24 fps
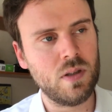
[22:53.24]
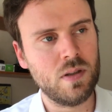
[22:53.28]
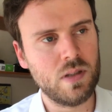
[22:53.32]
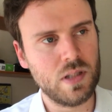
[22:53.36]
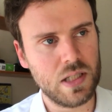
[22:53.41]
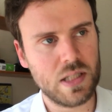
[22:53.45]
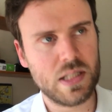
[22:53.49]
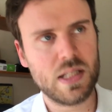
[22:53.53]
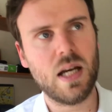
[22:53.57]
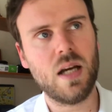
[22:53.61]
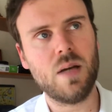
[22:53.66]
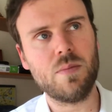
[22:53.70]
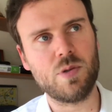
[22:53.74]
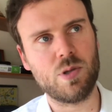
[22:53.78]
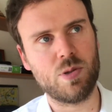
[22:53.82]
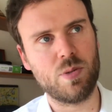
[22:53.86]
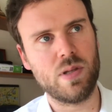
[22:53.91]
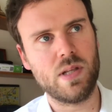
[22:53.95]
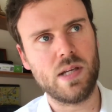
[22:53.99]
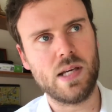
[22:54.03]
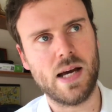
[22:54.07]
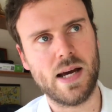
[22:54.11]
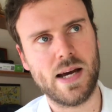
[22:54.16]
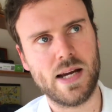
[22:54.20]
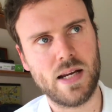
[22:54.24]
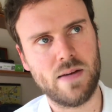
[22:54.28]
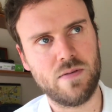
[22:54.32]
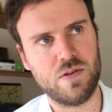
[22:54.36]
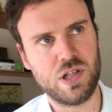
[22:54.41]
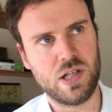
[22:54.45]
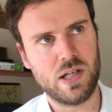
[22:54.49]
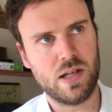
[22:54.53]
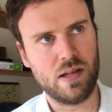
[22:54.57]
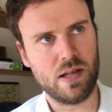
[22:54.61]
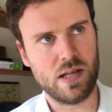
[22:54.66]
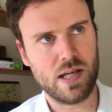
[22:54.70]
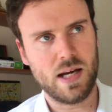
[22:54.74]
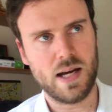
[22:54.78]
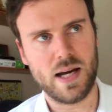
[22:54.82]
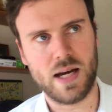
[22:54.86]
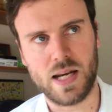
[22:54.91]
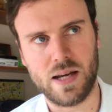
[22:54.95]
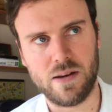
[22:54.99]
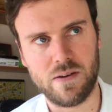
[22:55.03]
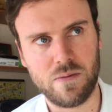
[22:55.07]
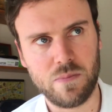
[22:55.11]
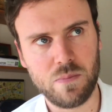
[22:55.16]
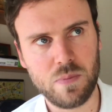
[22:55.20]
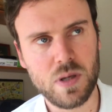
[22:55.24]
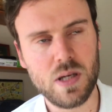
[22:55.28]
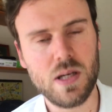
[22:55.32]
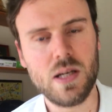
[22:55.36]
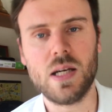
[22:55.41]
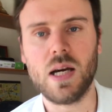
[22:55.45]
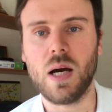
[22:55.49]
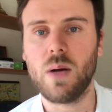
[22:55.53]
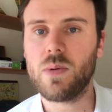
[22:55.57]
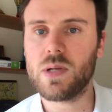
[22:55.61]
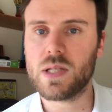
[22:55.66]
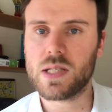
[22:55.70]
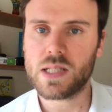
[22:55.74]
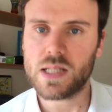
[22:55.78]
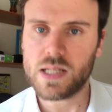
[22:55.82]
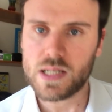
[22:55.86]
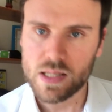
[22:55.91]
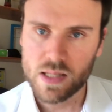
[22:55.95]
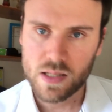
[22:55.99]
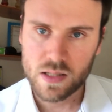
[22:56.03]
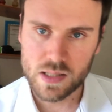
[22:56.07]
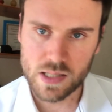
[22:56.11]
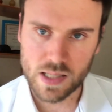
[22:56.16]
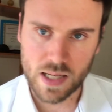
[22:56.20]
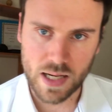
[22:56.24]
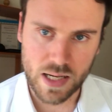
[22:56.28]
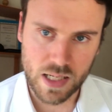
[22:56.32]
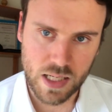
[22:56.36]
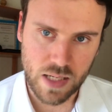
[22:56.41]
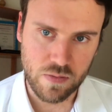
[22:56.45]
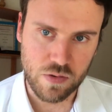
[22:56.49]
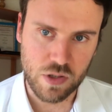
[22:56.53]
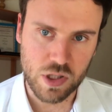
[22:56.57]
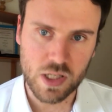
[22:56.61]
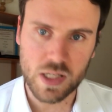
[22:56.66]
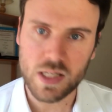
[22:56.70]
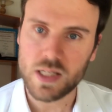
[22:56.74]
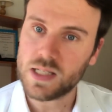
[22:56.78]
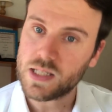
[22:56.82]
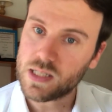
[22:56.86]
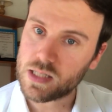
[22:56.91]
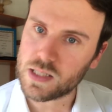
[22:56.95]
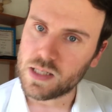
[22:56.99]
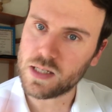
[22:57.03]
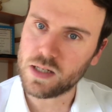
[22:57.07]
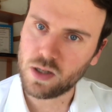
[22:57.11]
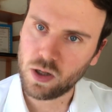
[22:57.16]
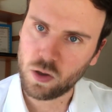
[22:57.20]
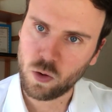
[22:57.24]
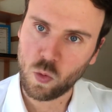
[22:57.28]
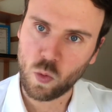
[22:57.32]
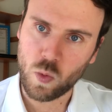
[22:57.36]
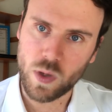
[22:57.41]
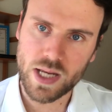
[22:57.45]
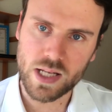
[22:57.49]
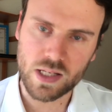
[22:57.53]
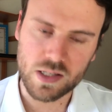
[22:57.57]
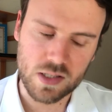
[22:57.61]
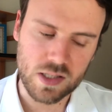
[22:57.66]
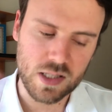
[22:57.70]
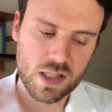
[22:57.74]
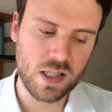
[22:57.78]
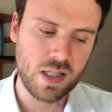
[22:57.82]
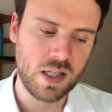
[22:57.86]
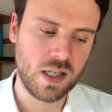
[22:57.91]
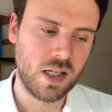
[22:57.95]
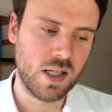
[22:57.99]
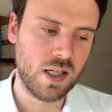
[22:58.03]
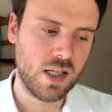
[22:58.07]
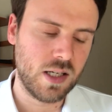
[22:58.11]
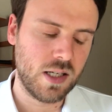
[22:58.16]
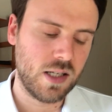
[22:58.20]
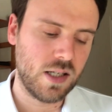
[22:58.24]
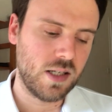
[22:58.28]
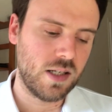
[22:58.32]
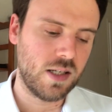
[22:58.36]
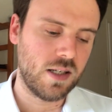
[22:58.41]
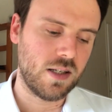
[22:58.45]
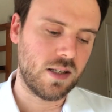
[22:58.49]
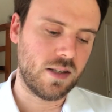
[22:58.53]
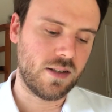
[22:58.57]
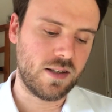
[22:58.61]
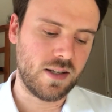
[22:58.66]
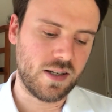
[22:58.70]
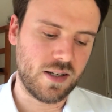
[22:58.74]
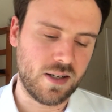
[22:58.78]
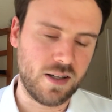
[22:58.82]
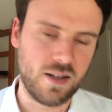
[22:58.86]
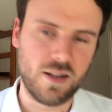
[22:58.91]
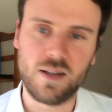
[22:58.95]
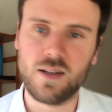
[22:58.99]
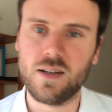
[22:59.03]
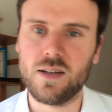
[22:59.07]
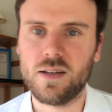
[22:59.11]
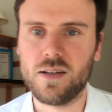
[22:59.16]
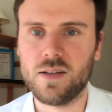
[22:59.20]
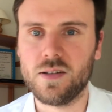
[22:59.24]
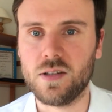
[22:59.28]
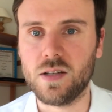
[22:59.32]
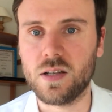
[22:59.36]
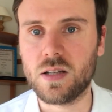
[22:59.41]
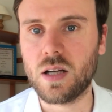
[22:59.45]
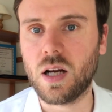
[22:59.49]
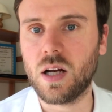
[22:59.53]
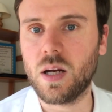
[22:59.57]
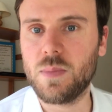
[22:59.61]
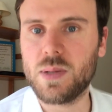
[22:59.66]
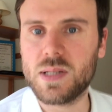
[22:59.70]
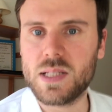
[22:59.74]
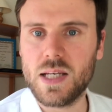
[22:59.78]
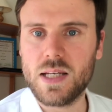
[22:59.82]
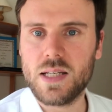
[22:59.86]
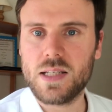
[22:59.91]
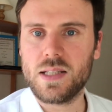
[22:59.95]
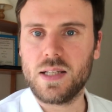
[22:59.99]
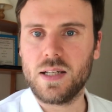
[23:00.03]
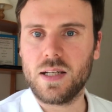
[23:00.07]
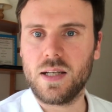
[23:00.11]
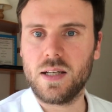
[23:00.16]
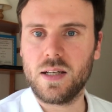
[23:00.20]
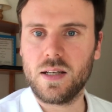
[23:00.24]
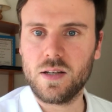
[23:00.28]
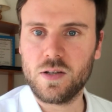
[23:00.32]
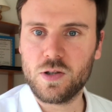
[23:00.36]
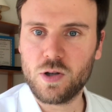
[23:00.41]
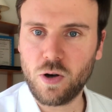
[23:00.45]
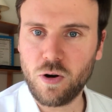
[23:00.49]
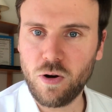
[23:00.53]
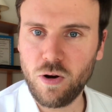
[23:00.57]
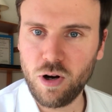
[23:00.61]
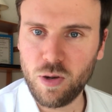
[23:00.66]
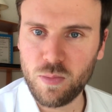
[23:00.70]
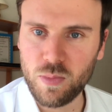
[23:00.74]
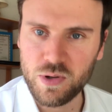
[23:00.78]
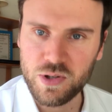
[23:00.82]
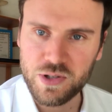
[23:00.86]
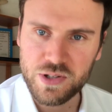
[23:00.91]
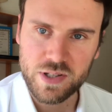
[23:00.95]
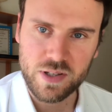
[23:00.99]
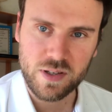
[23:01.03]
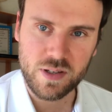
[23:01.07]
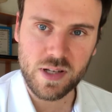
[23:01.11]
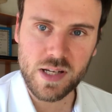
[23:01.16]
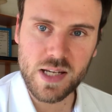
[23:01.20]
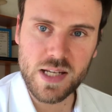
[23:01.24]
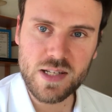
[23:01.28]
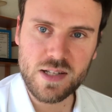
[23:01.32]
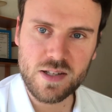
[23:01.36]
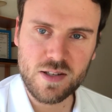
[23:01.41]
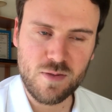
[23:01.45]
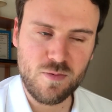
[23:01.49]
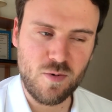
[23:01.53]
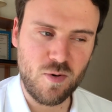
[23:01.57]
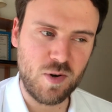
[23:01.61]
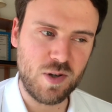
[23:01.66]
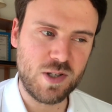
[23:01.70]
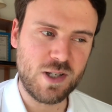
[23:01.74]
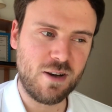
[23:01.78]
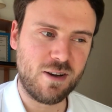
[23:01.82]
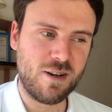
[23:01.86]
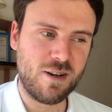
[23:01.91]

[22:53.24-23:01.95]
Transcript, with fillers: decide between the INFJ and the INFP, I would say that the INFJ still wins the the solipsistic tournaments and is the most